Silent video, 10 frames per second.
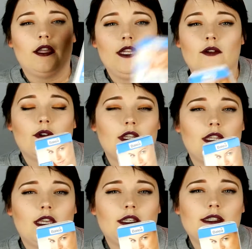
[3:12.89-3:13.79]
He really
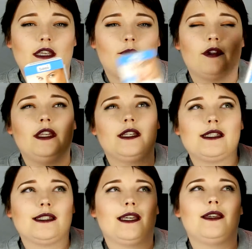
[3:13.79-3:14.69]
likes them. Well, he
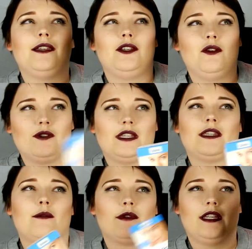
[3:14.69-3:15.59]
doesn't like using
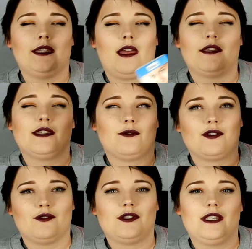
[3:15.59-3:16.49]
them, but he likes the
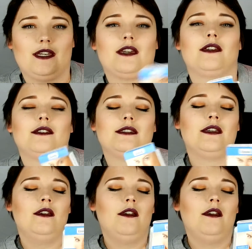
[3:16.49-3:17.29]
results he gets.